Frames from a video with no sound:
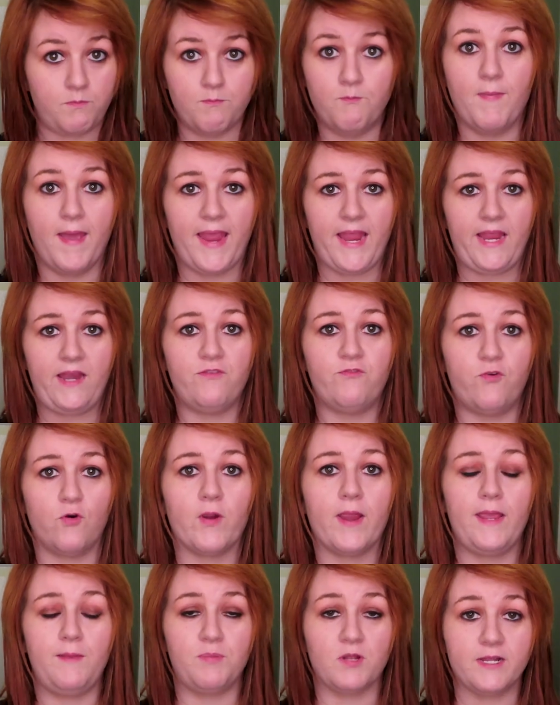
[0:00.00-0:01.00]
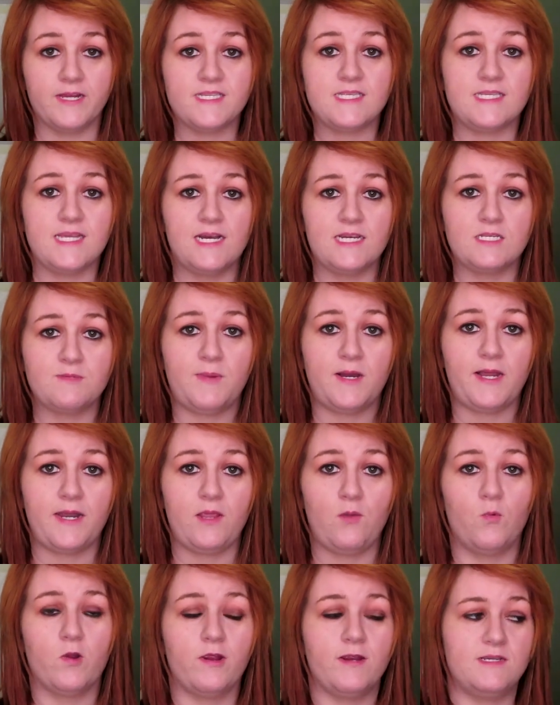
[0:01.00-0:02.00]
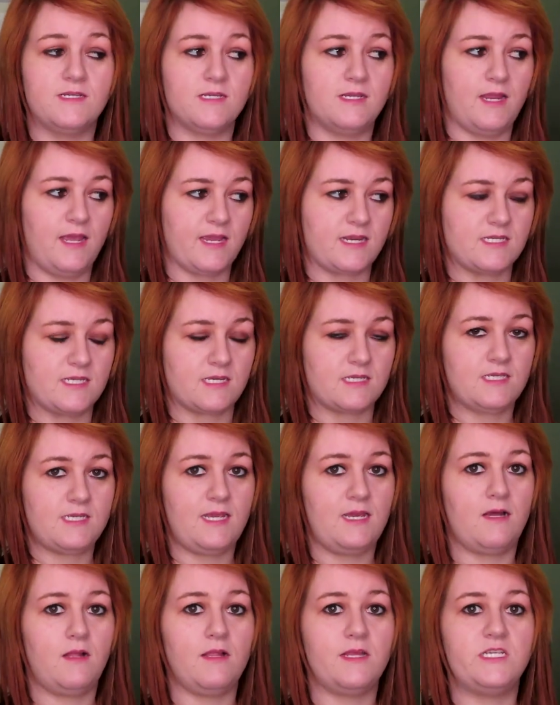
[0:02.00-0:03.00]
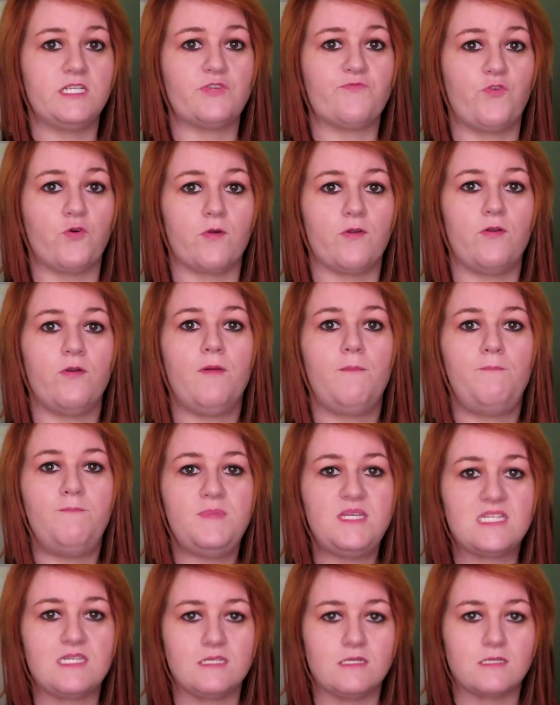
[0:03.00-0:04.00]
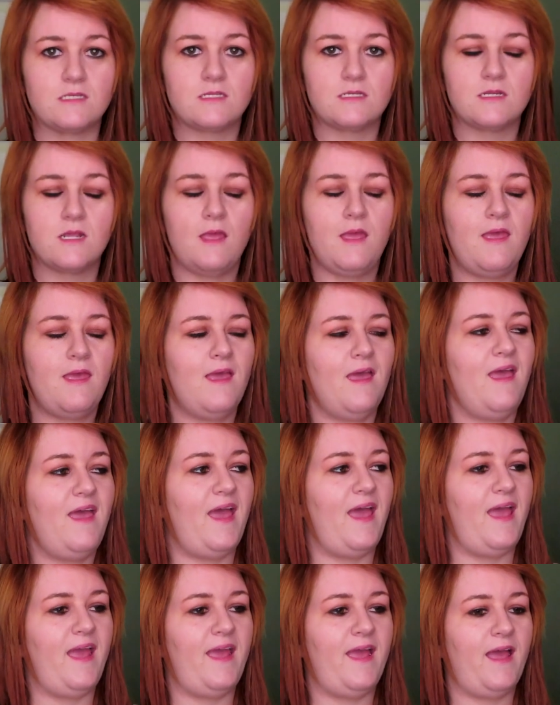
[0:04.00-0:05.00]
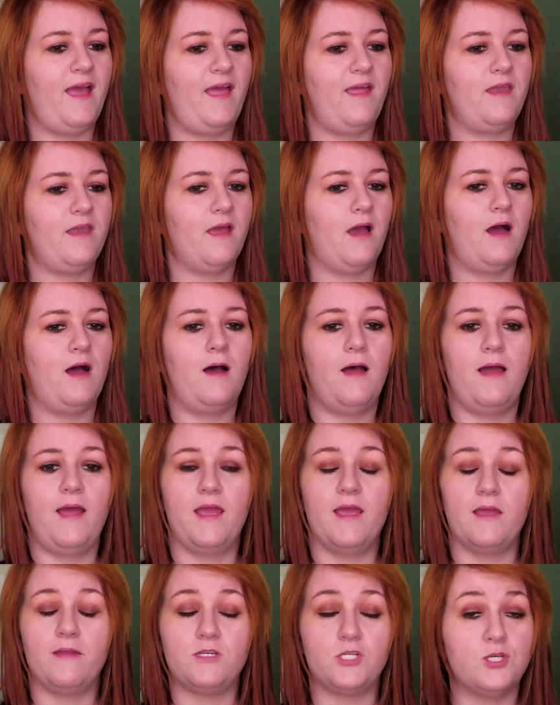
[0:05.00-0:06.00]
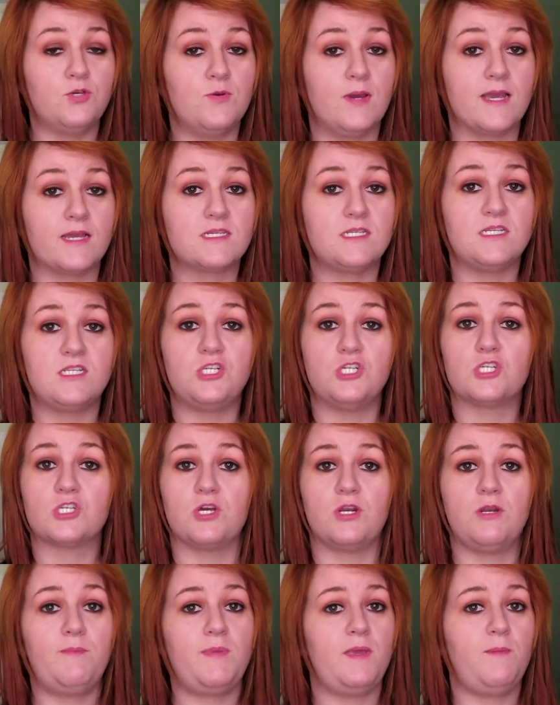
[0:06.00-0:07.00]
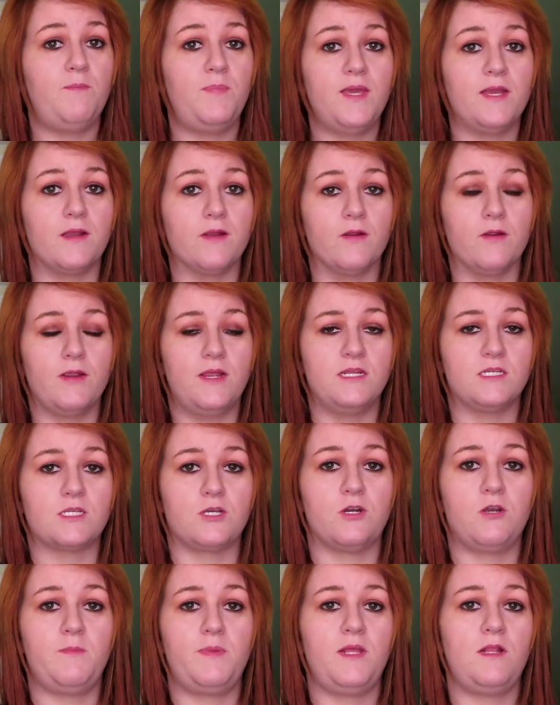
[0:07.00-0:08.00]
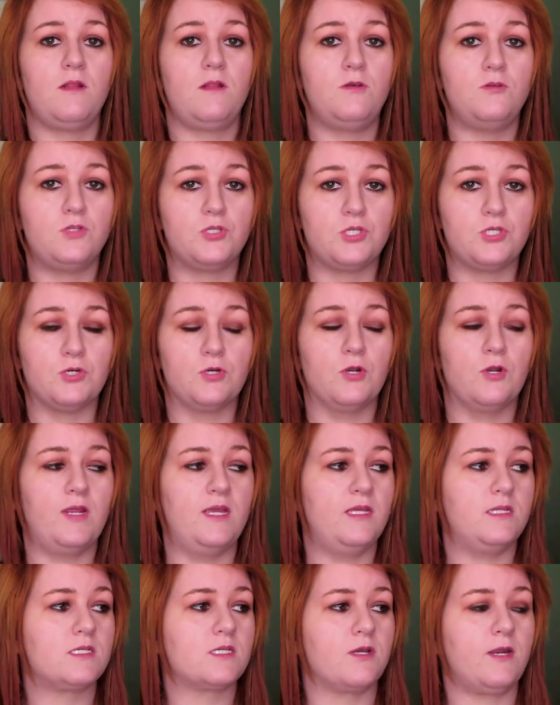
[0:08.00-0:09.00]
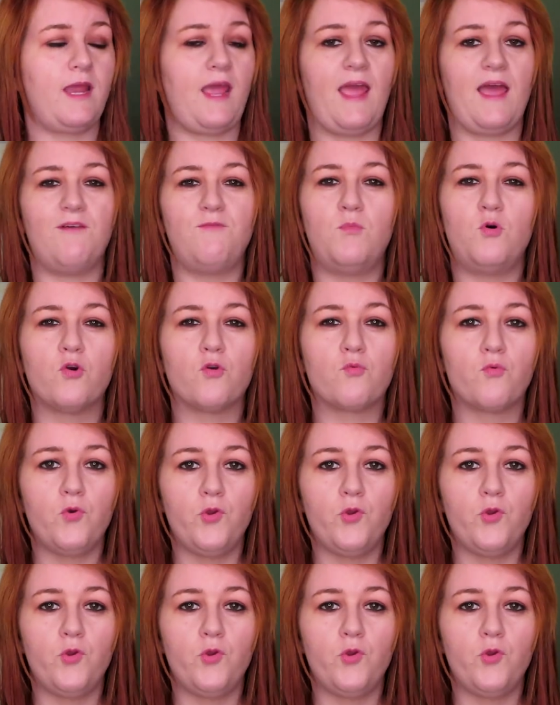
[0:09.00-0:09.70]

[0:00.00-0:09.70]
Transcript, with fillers: made for a plus size body, whereas an XXL is for misses. And uh, 2X is just gonna be bigger, it's gonna be looser, it's gonna have more